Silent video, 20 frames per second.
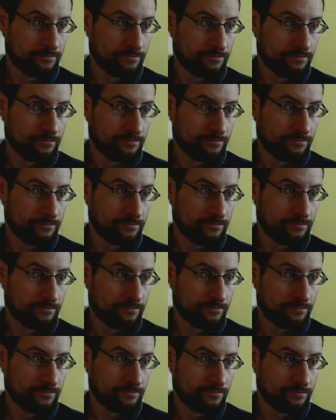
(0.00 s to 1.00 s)

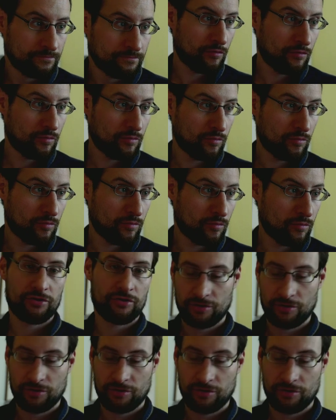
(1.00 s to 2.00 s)
Welcome everyone
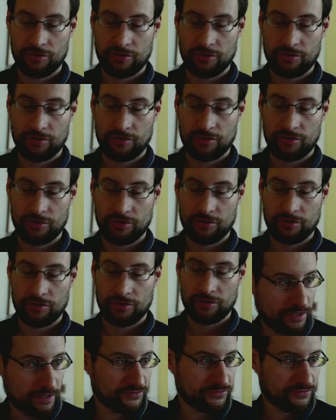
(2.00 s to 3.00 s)
to today's
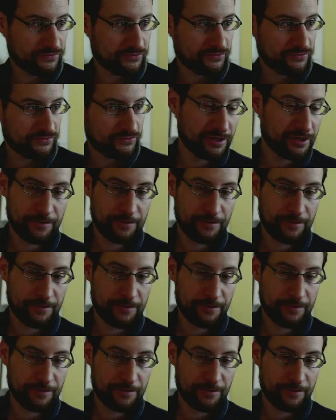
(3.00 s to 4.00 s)
live stream here.
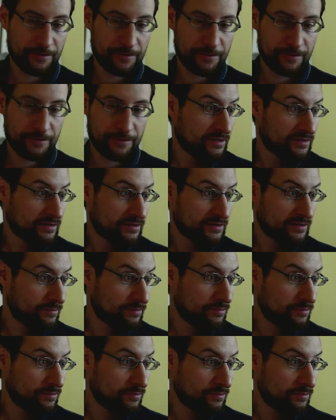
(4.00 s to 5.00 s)

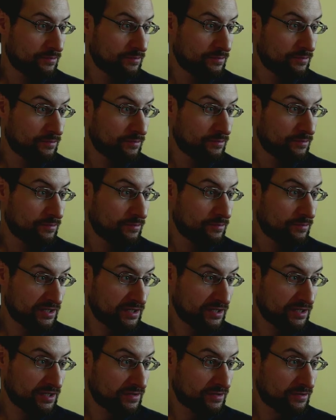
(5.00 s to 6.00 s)
Some news
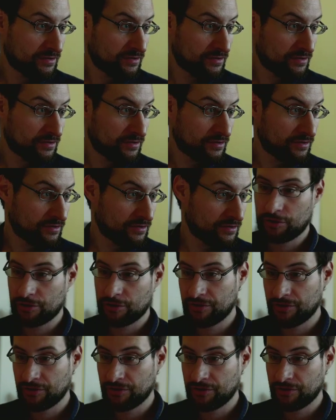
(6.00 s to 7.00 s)
site
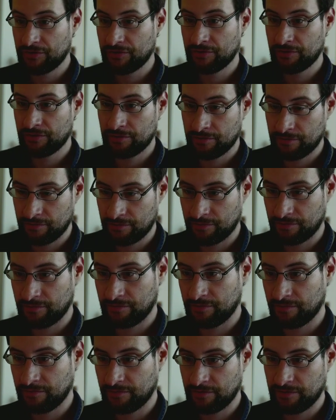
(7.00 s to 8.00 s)
reported
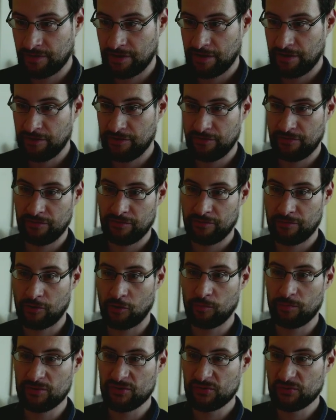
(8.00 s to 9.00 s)
an
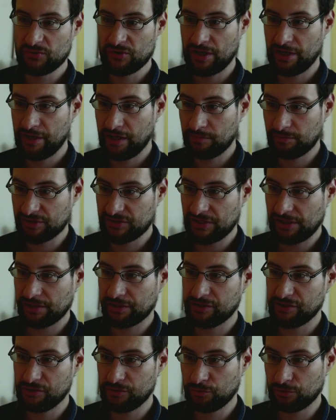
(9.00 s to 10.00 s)
OpenSUSE enables
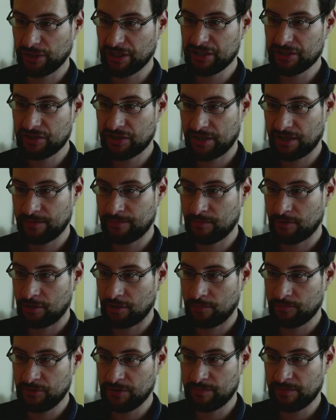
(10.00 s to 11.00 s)
LTO link time
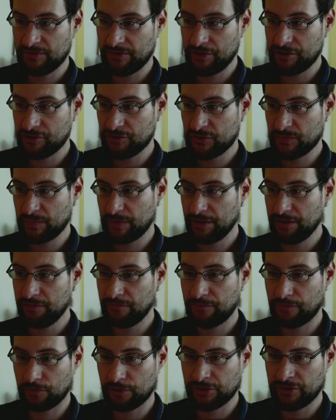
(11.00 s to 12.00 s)
optimizations by
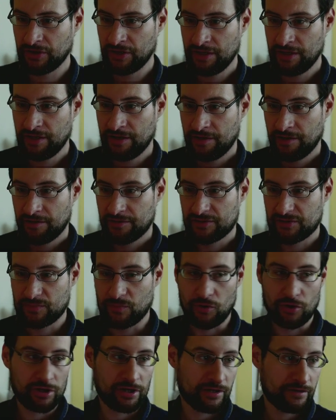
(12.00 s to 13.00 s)
default,
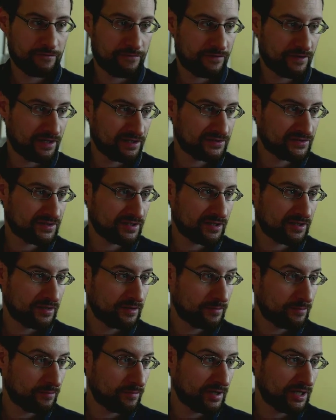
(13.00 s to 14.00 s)
smaller and faster
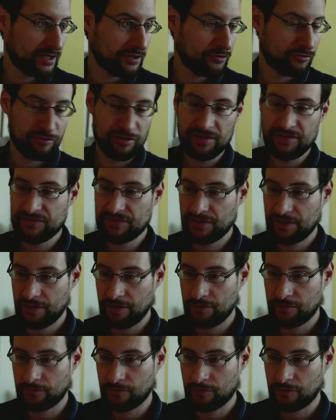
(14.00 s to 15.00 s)
binaries,
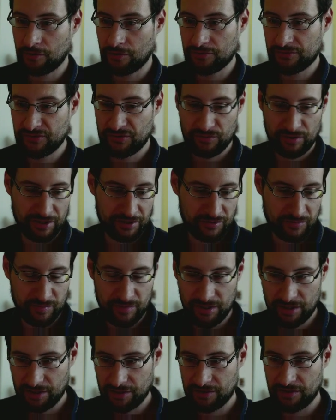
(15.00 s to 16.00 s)
and of course you had
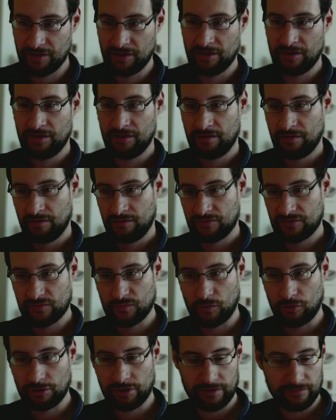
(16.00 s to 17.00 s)
me at
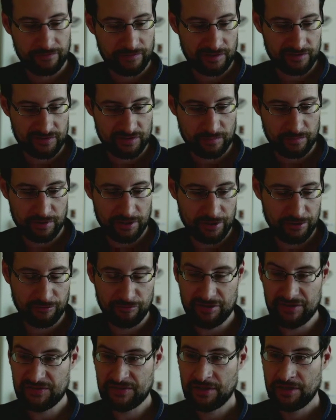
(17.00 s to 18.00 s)
smaller and faster
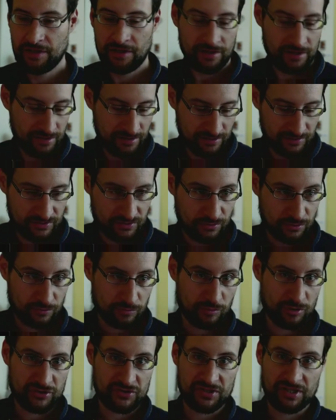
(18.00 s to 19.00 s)
binaries, so it
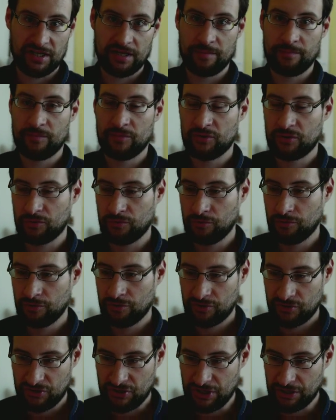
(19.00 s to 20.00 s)
was time to
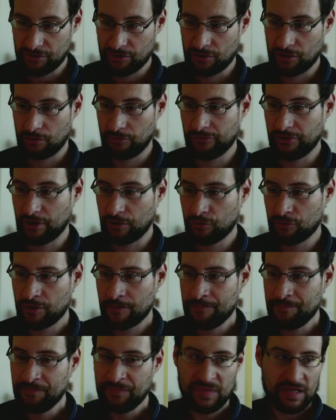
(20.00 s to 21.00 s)
take a closer look.
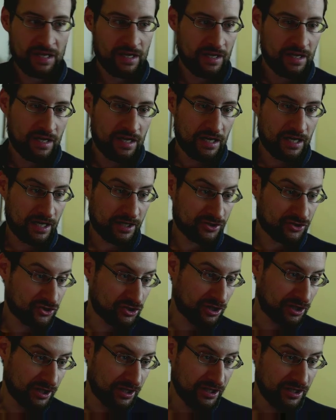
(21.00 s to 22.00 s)

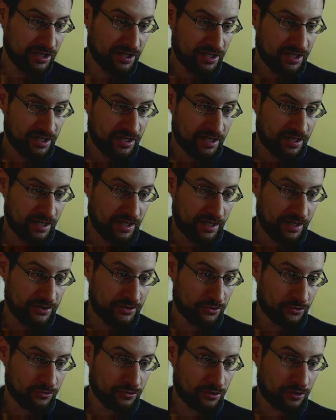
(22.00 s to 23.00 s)
Actually, I
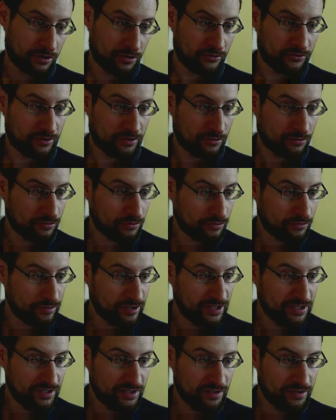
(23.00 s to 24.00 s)
took a closer look
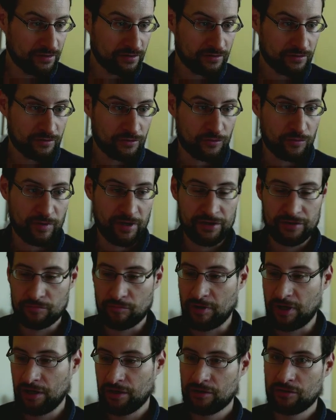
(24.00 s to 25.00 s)
already quite a
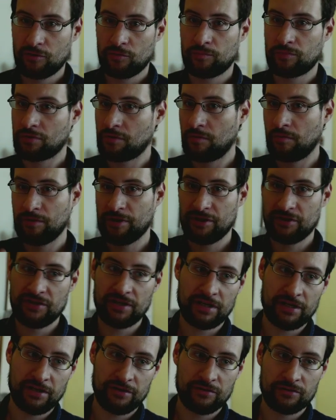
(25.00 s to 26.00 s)
while ago, probably a
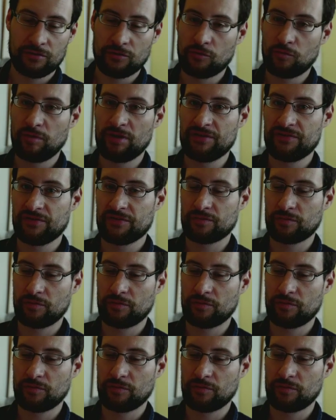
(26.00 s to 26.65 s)
decade ago when this